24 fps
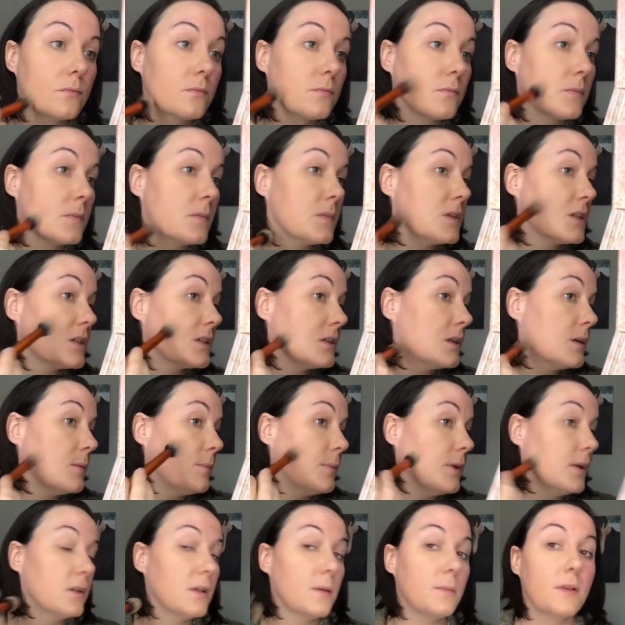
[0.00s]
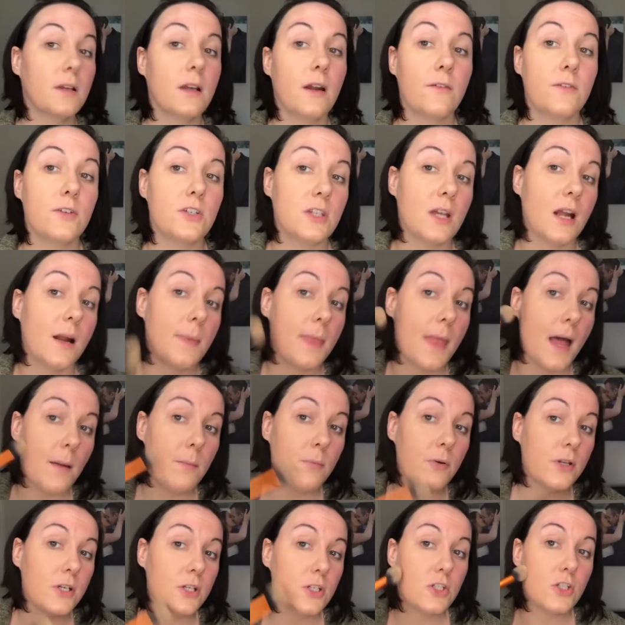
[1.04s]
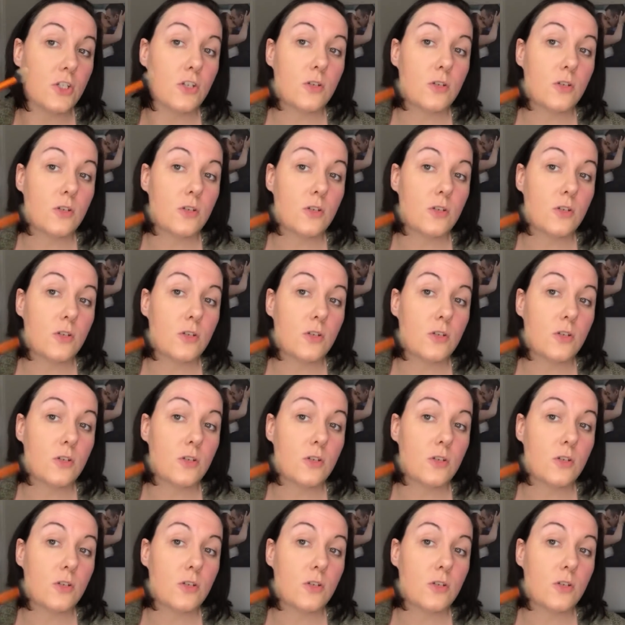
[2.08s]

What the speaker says: I'm just gonna build up the coverage there. I'm not putting too